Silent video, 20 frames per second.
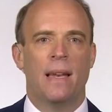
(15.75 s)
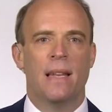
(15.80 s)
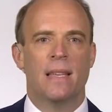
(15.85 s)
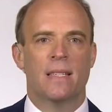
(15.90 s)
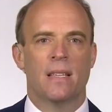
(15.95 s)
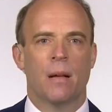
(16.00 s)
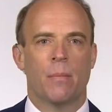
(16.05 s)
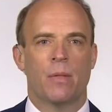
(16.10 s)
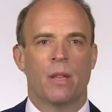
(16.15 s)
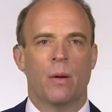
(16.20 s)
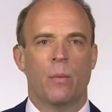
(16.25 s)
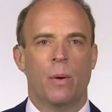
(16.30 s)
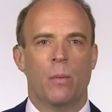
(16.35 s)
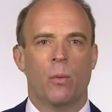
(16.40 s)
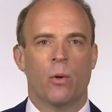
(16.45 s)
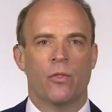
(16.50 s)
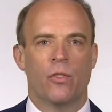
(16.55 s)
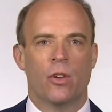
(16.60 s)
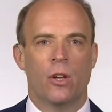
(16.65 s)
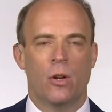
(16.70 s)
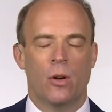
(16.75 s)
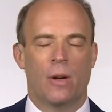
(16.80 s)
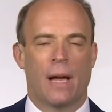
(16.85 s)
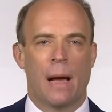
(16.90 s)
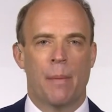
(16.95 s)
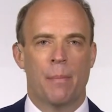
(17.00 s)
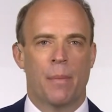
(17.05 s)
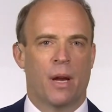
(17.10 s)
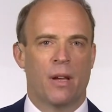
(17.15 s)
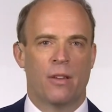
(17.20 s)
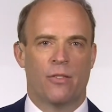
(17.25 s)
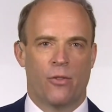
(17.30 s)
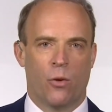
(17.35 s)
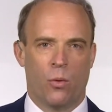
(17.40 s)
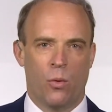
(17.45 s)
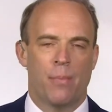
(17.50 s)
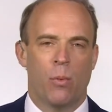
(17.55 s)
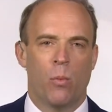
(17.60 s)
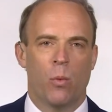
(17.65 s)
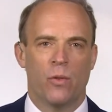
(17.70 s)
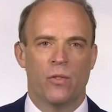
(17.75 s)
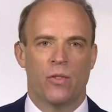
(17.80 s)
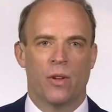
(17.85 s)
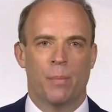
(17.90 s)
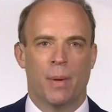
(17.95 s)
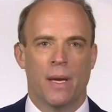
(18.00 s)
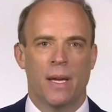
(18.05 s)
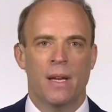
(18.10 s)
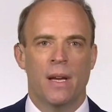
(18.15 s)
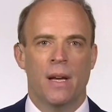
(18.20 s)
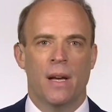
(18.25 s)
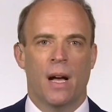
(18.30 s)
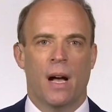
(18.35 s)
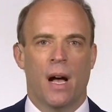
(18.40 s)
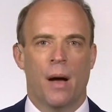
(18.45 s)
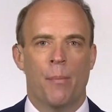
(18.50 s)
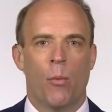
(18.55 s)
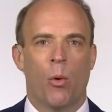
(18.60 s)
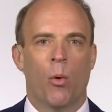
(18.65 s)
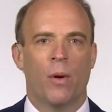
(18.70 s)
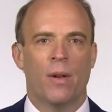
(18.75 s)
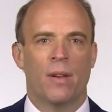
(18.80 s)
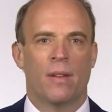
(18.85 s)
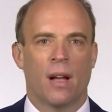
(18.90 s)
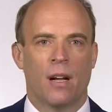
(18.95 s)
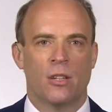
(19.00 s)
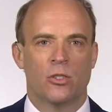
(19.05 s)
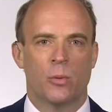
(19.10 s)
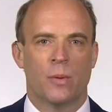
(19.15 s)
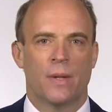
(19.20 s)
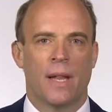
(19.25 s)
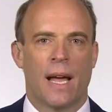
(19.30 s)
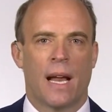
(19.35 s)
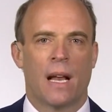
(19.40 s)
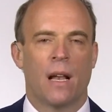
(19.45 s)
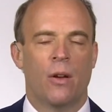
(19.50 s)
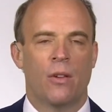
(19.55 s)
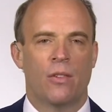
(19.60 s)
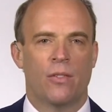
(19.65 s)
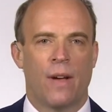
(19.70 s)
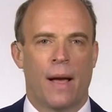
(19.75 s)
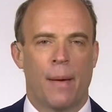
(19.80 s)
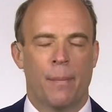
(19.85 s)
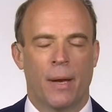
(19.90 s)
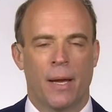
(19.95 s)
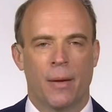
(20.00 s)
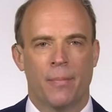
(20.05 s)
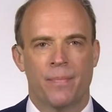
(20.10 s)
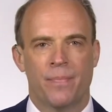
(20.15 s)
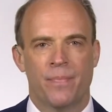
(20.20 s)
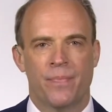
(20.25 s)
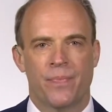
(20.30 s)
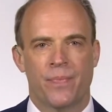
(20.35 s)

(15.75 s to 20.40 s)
But it is something we want to look at because people want to be more in touch with their close family.